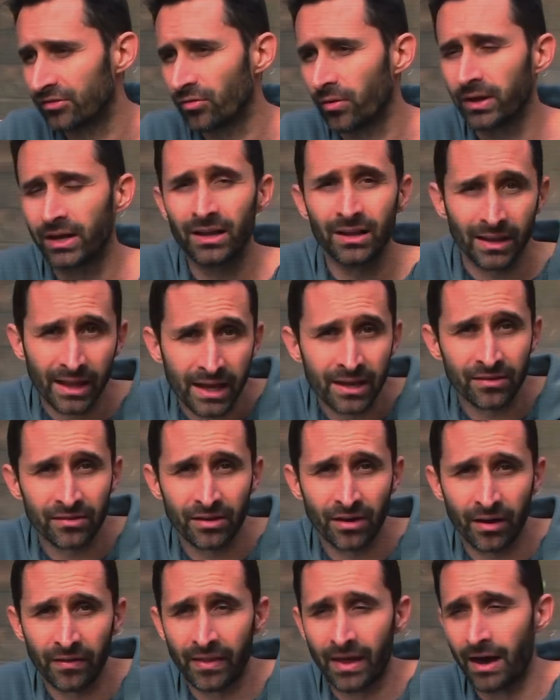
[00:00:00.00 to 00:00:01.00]
So I got lazy
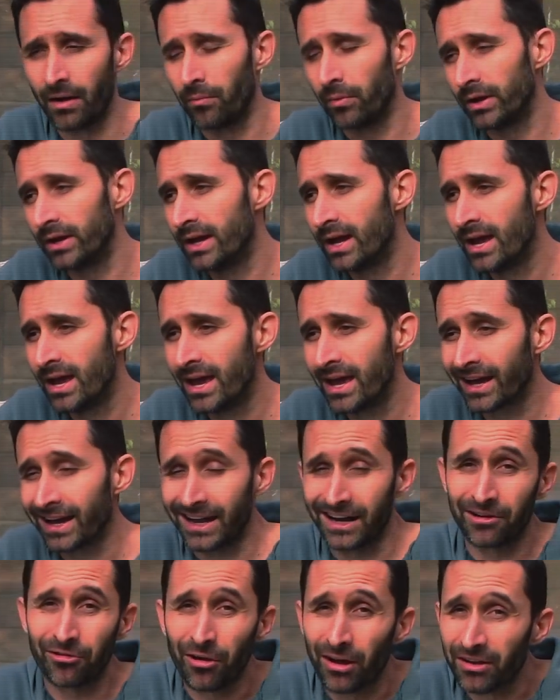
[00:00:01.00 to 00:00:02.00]
on that one,
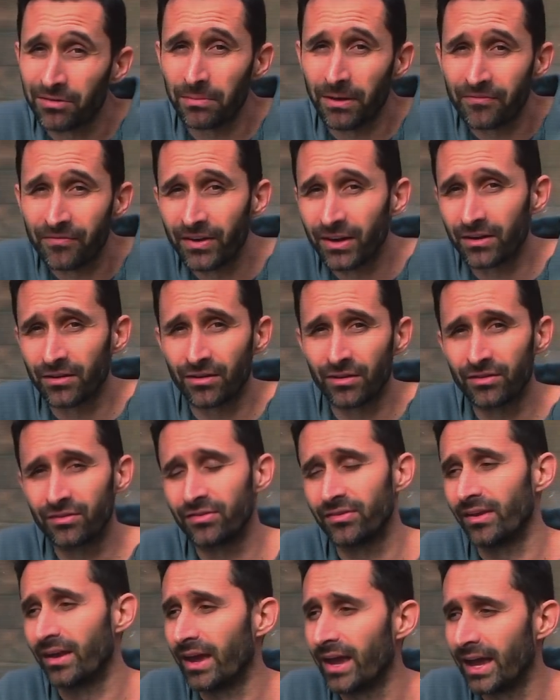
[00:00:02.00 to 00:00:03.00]
kind of crossed my
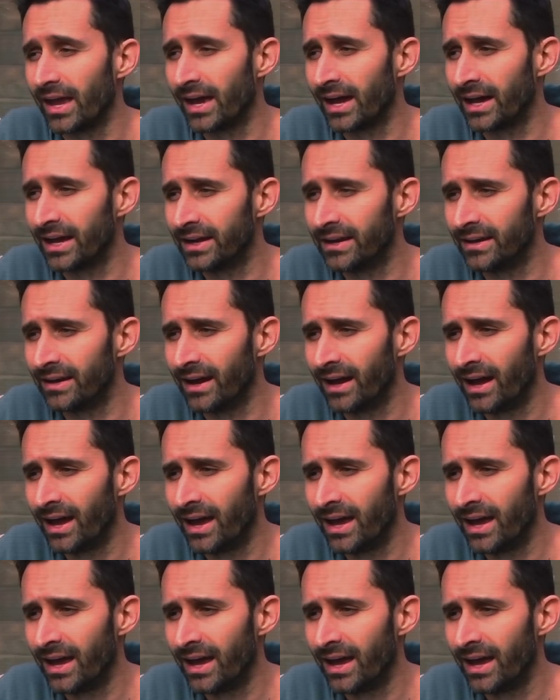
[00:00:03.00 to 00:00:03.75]
fingers, and